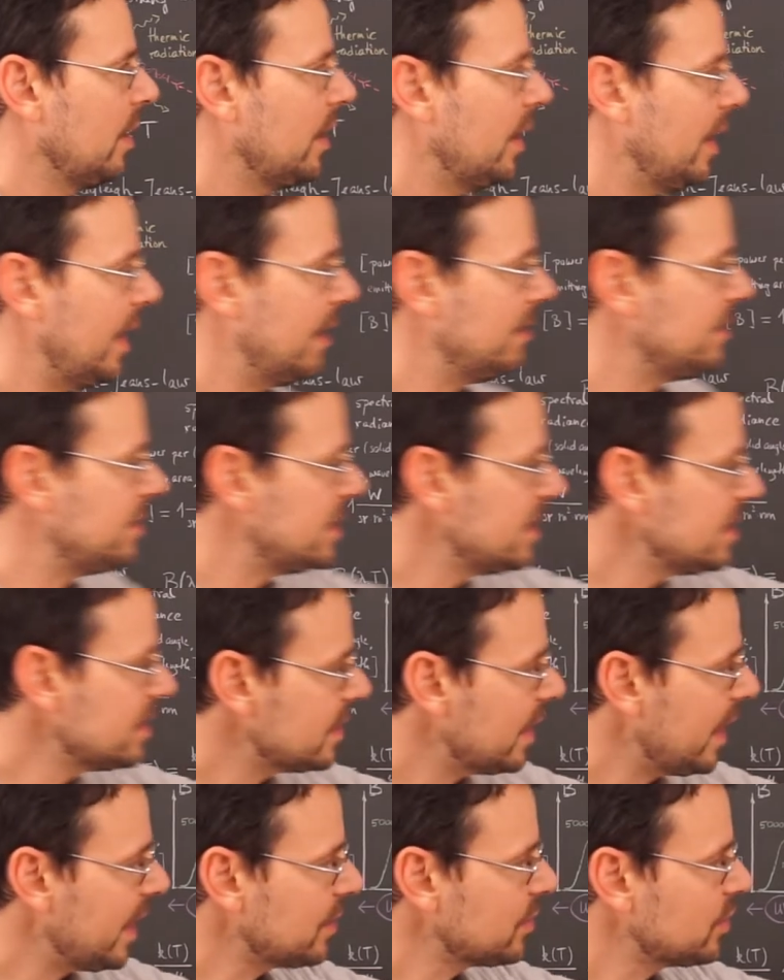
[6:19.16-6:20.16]
And this
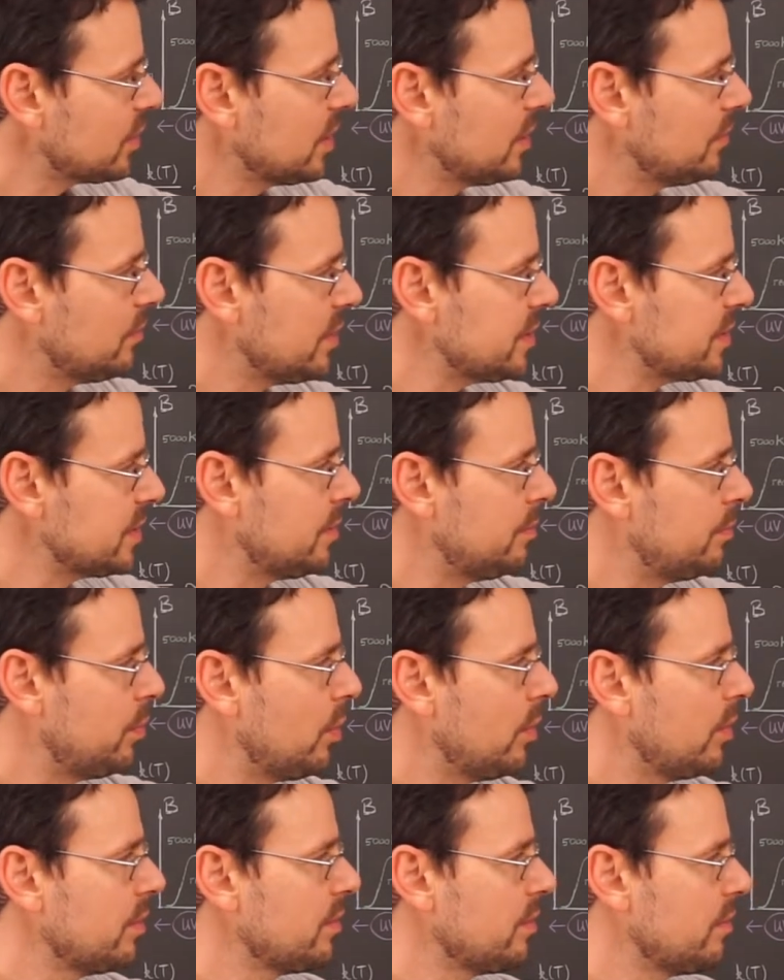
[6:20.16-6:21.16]
actually was the
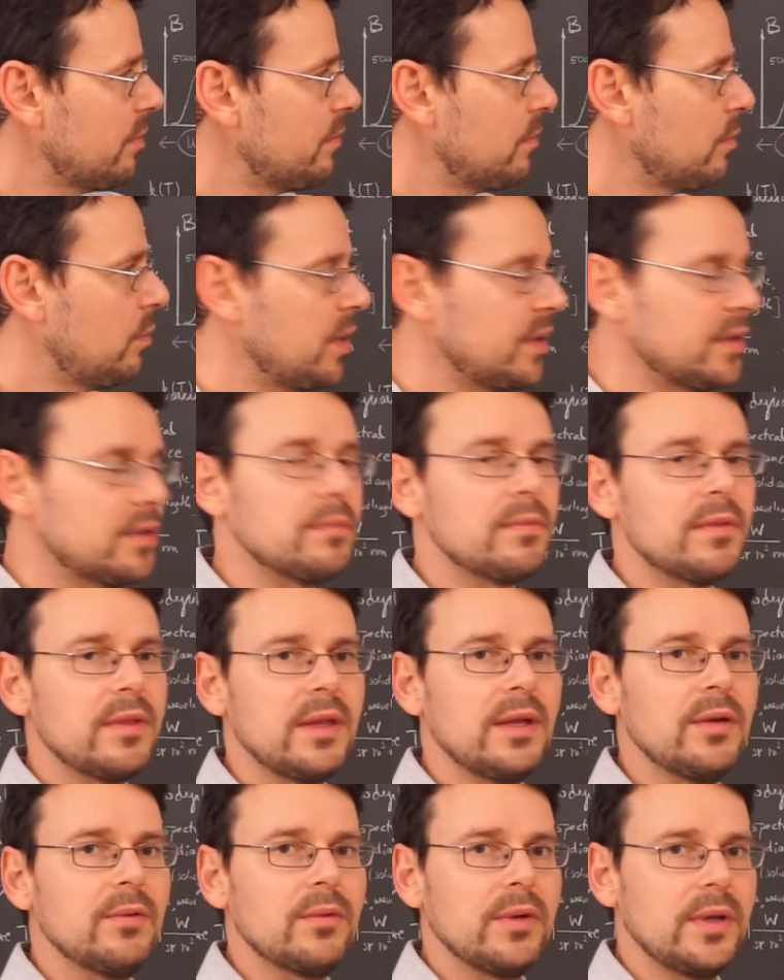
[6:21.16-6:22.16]
birth of quantum
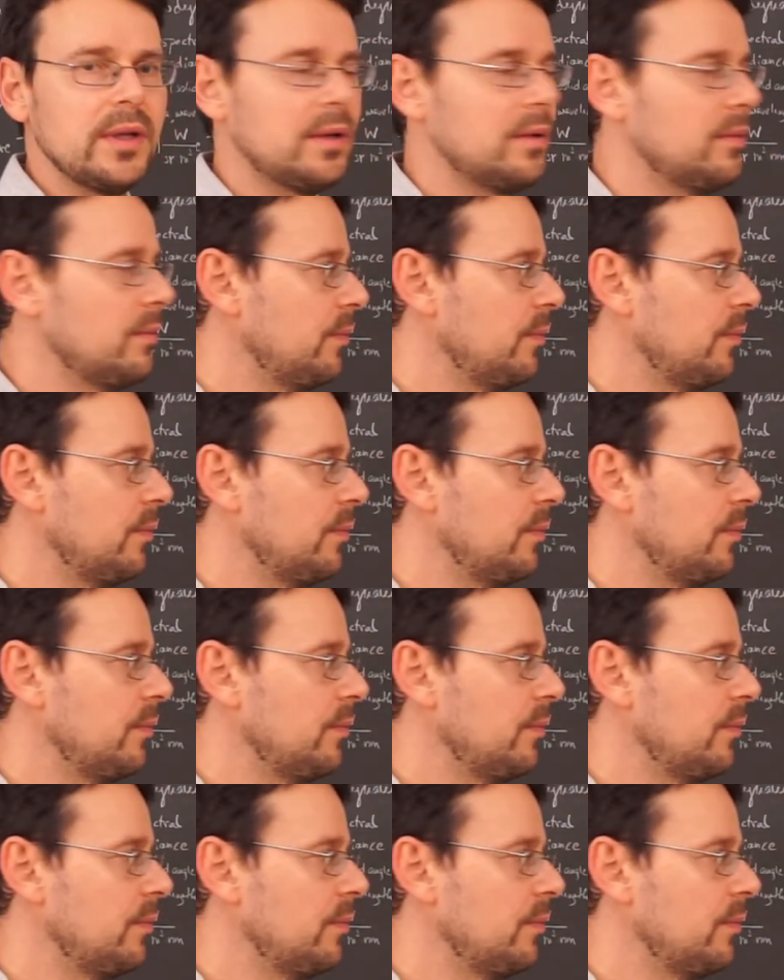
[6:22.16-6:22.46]
theory.